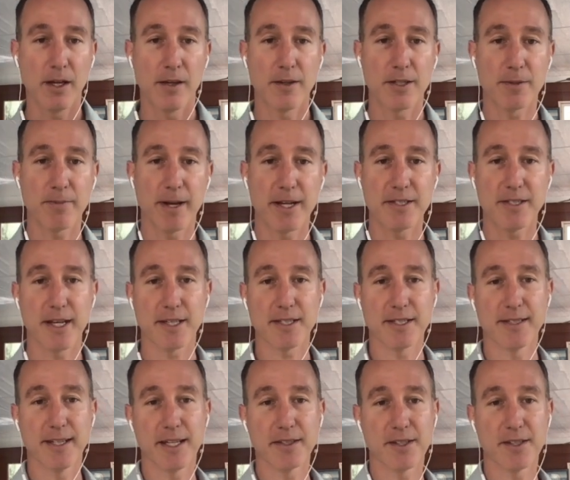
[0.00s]
The SpaceX
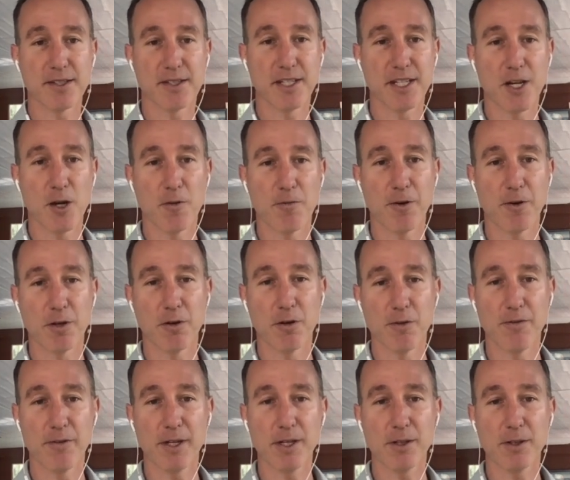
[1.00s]
and Tesla CEO further
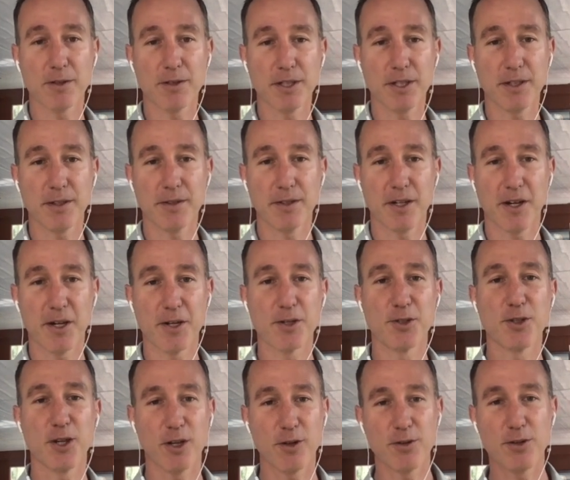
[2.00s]
revealed
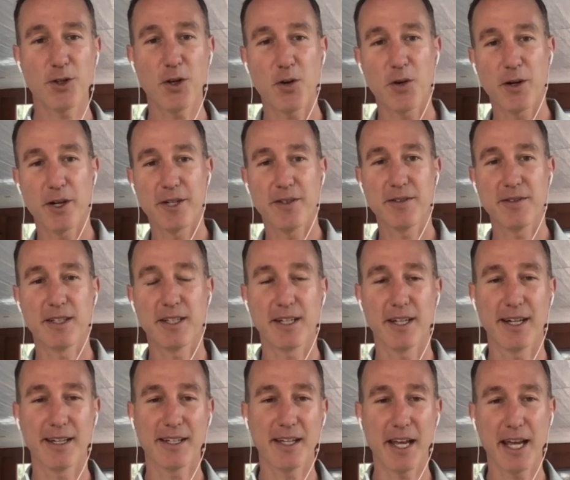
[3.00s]
on Dogecoin.
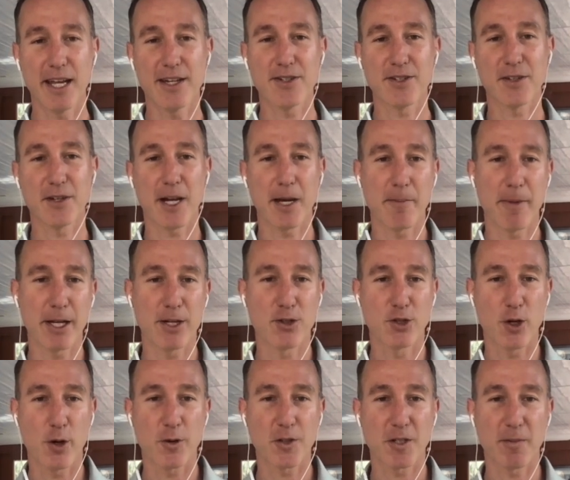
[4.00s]
Occasionally, I make
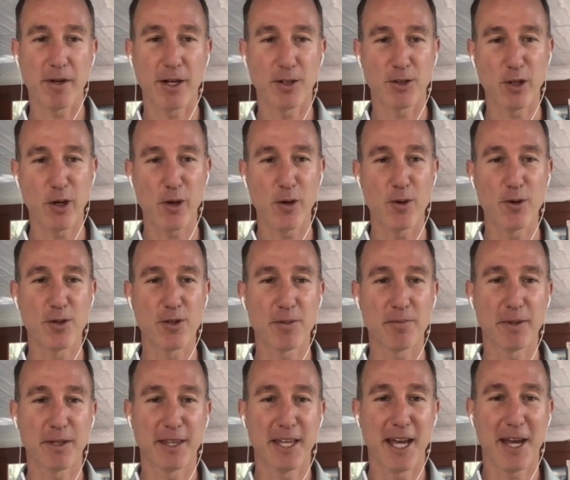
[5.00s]
jokes about Doge,
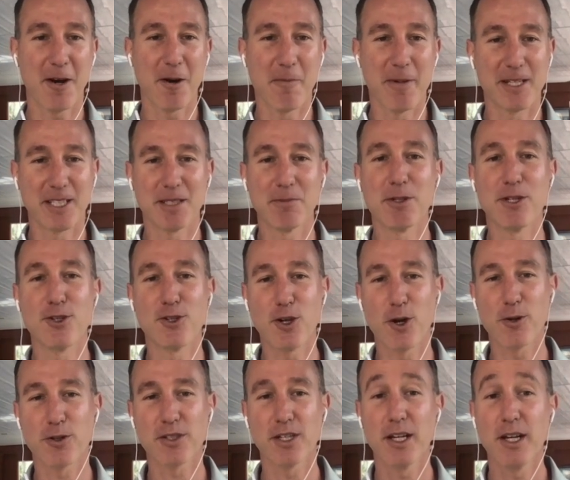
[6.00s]
but they are meant to be
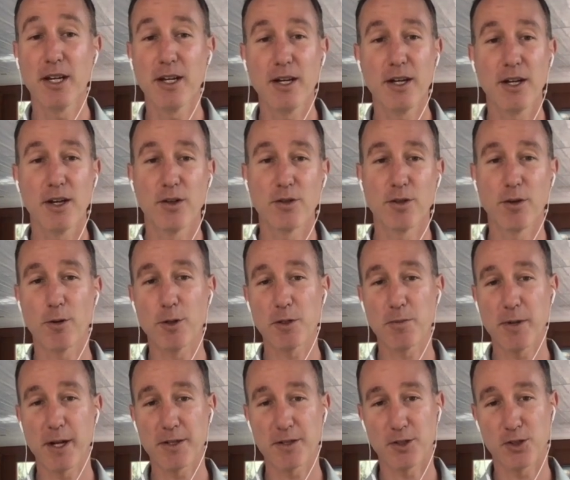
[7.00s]
jokes. Doge
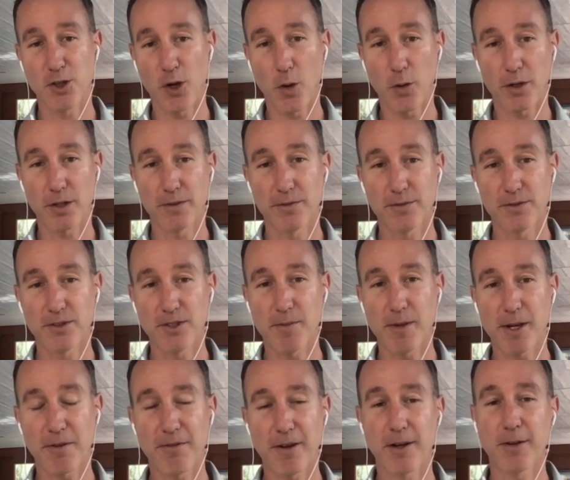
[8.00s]
was meant as a joke to
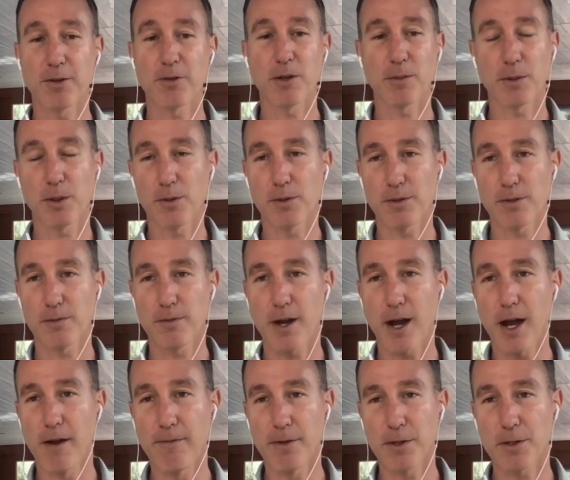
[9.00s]
make fun of cryptos,
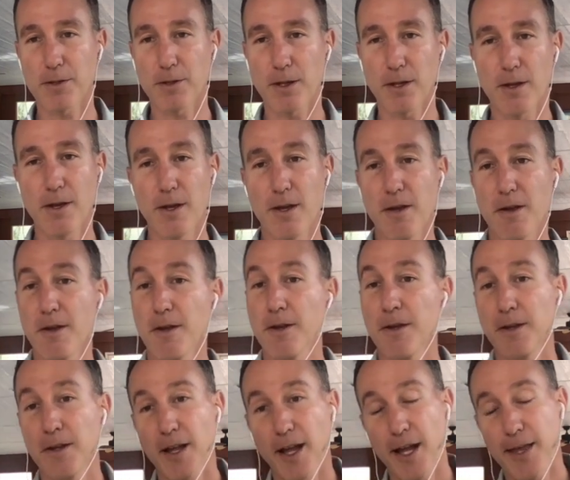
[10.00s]
obviously.
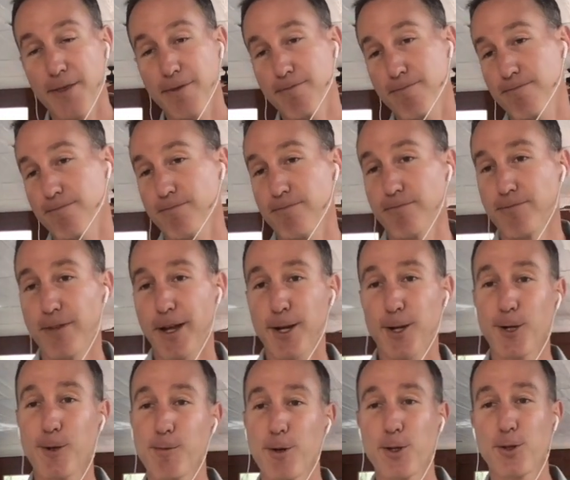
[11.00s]
And
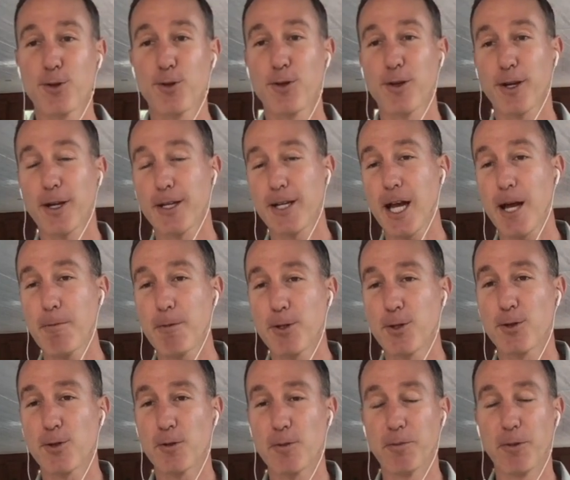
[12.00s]
that could be true, that could not be
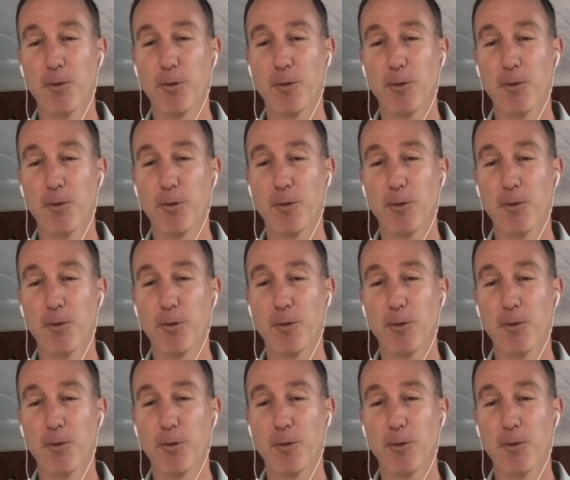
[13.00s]
true.